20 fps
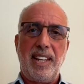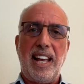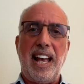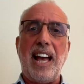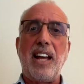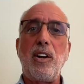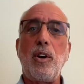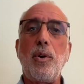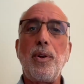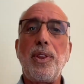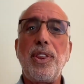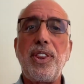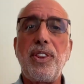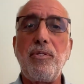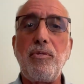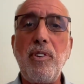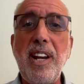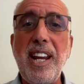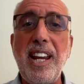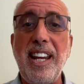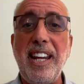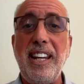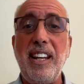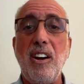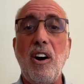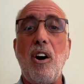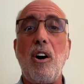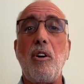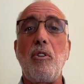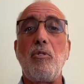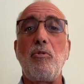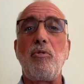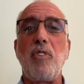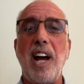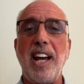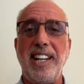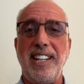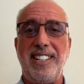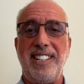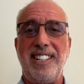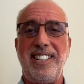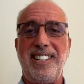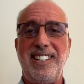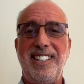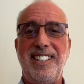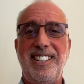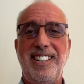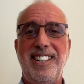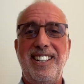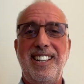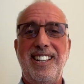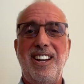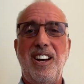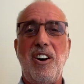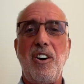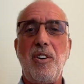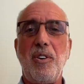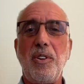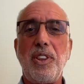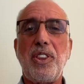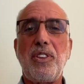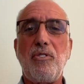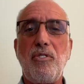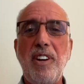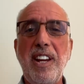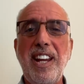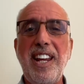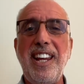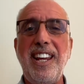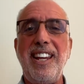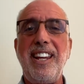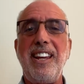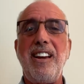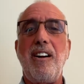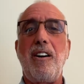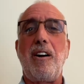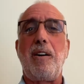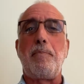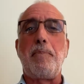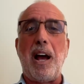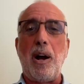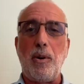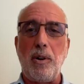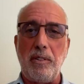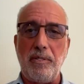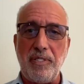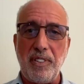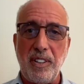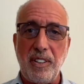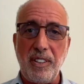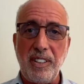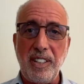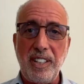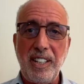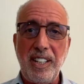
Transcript: And all three are right. All three are powerful.